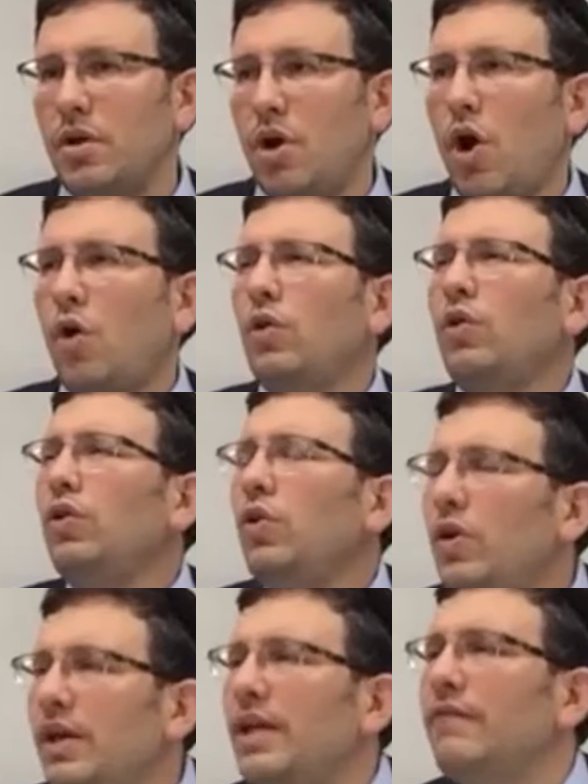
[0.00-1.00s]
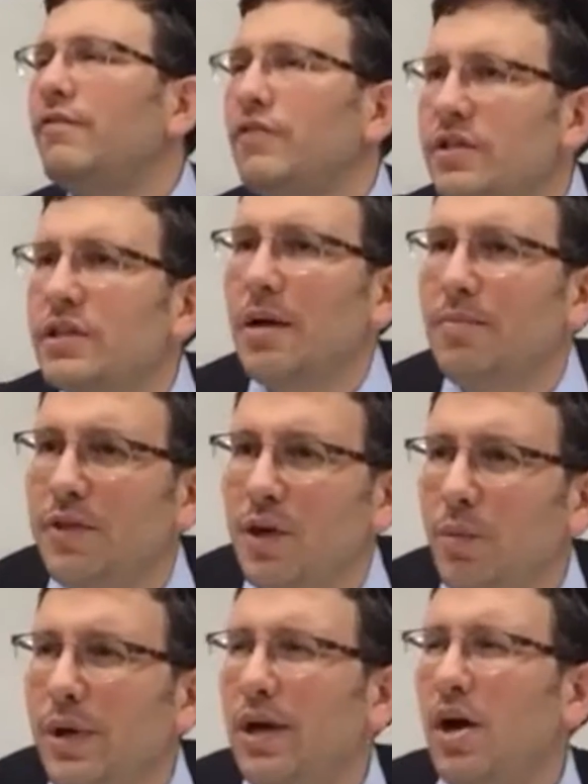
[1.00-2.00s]
are looking for something.
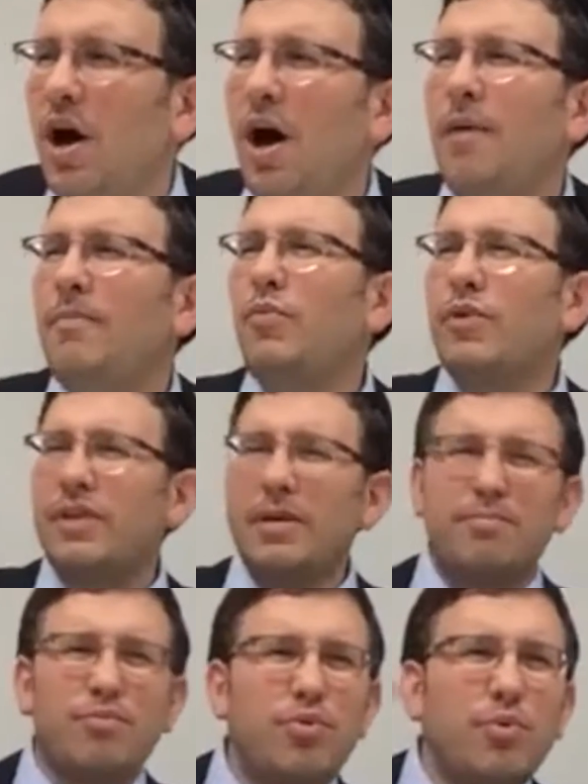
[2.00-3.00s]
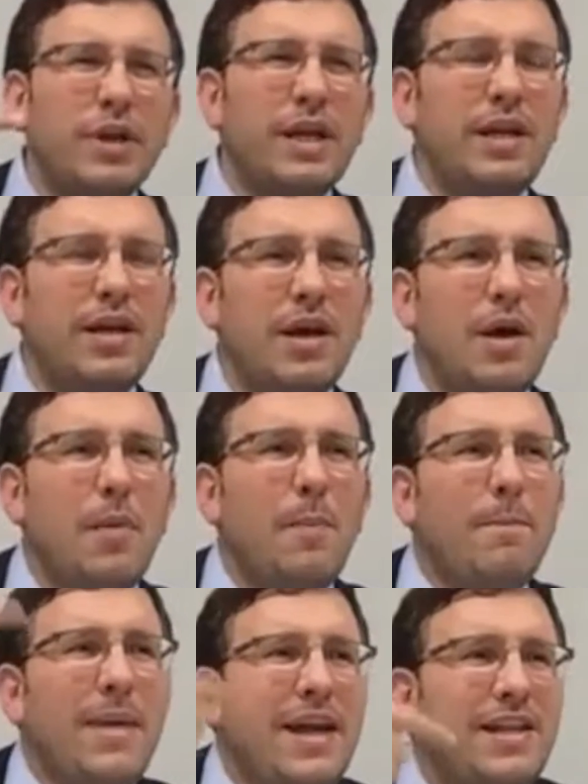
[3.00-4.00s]
We come with a
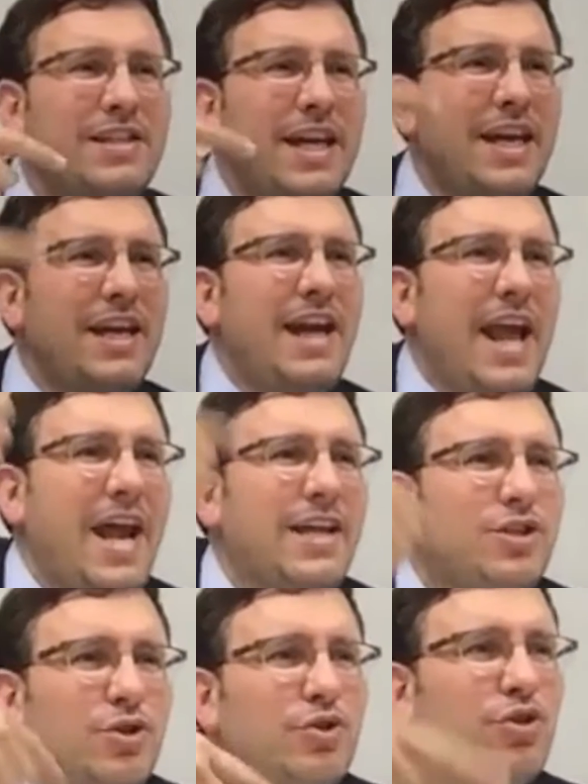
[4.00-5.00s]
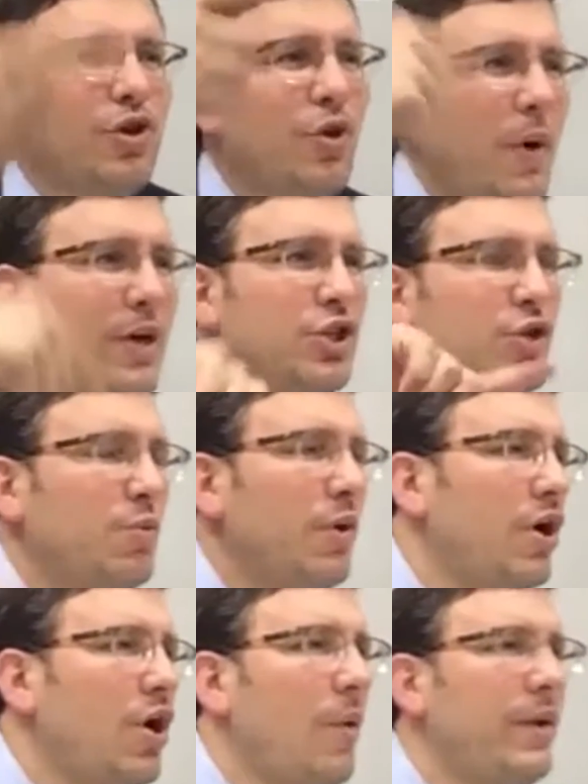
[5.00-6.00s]
premeditated answer to the question
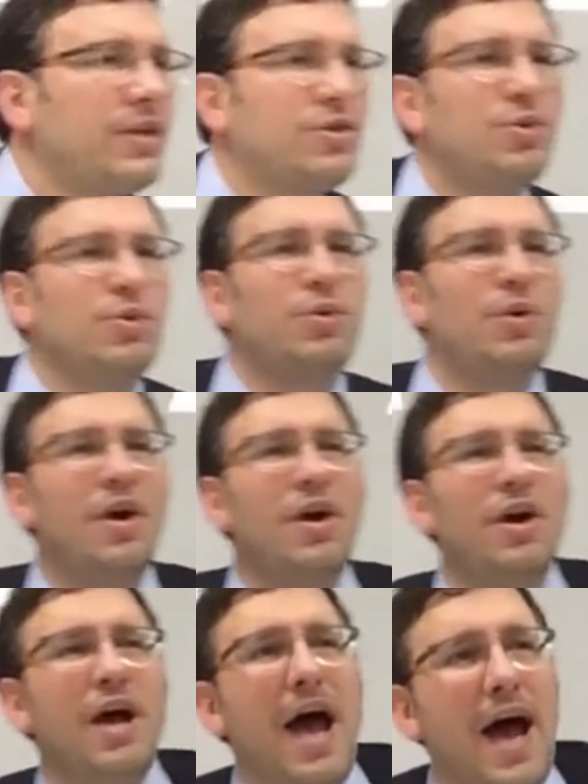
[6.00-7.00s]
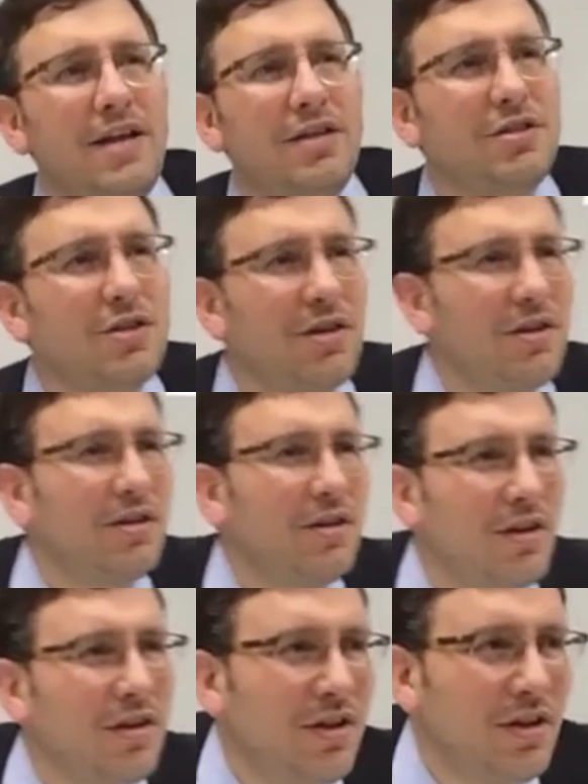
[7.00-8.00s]
we're going to ask.
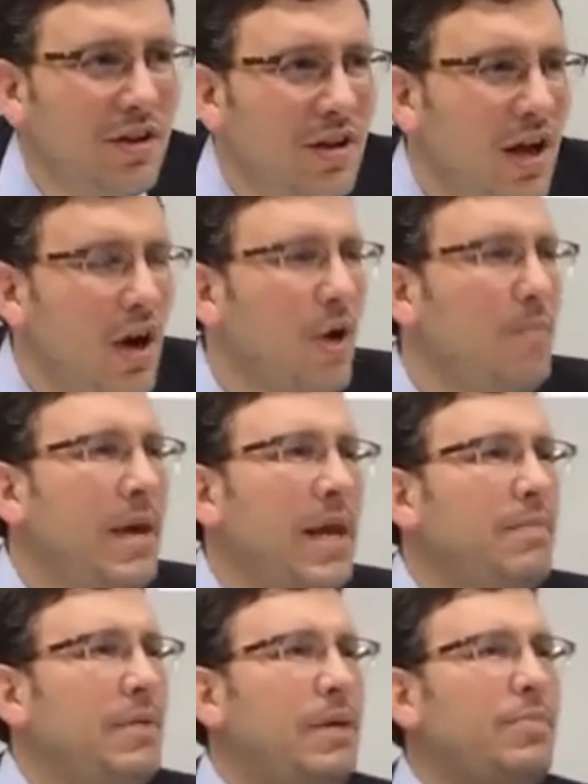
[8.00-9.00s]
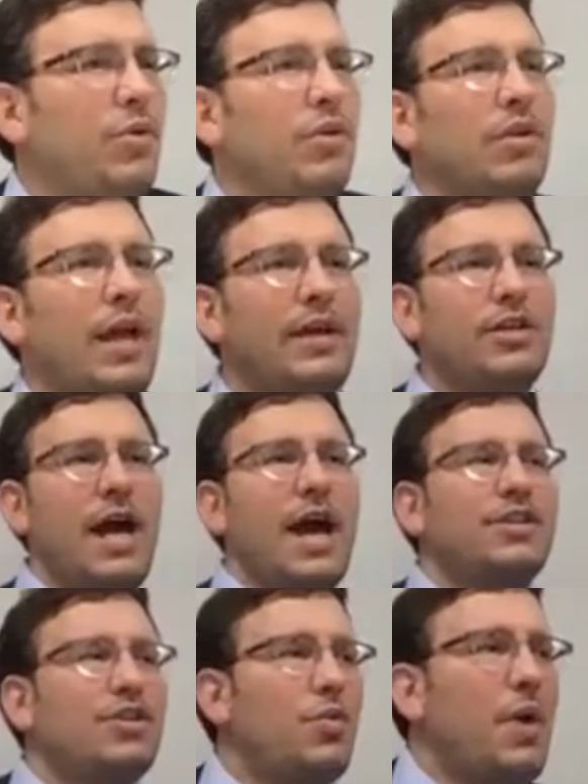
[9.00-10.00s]
Many people like to
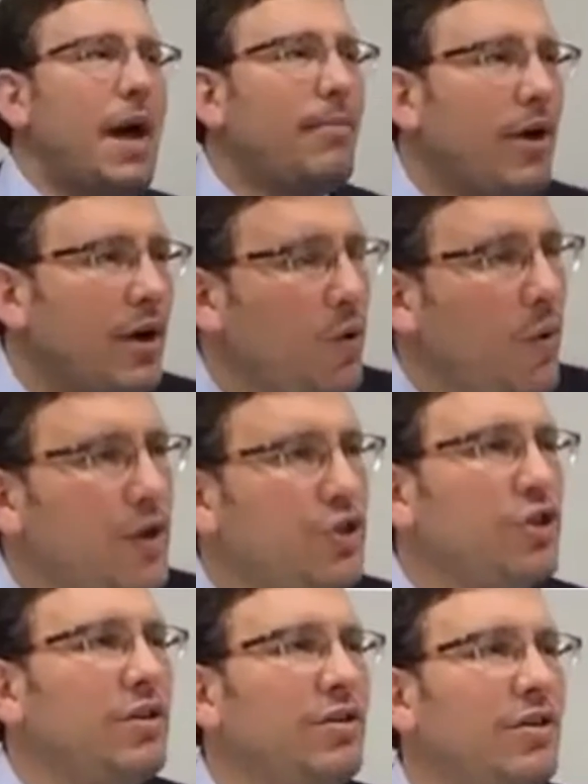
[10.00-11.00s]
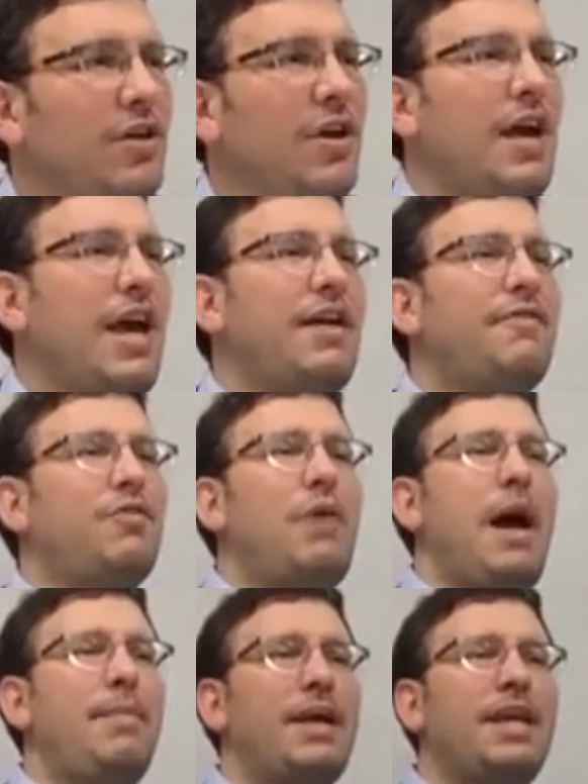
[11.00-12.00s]
ask the rabbi a question, and if the
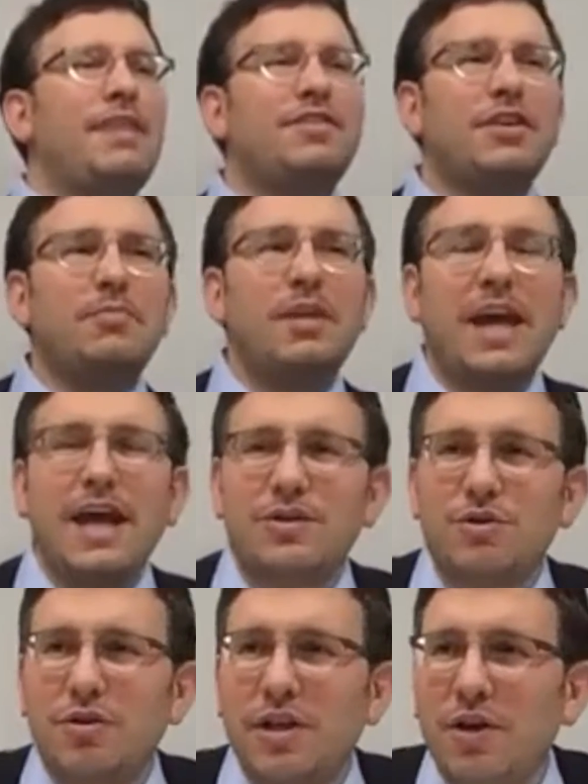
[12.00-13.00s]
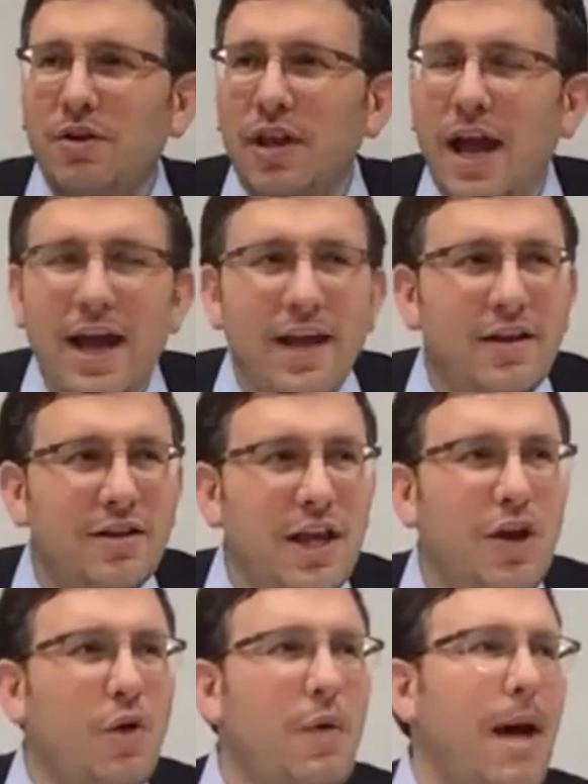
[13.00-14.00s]
rabbi gives them the answer they don't like, they
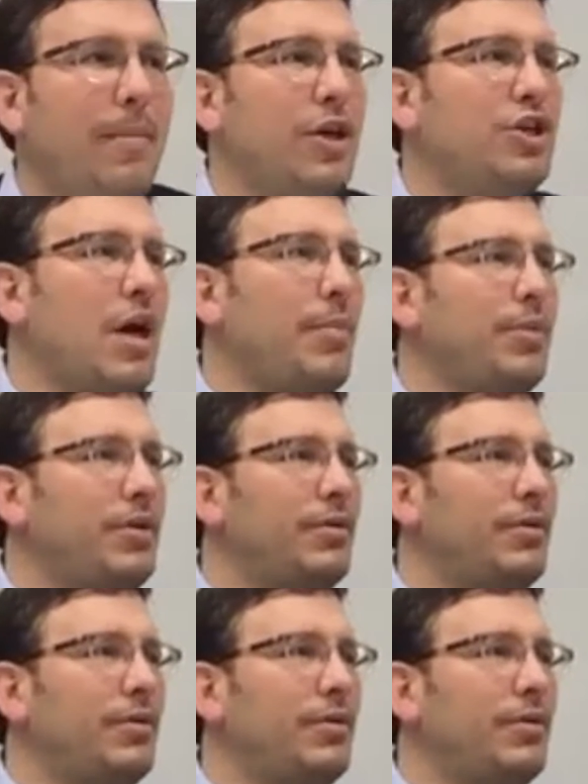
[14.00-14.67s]
go rabbi shopping.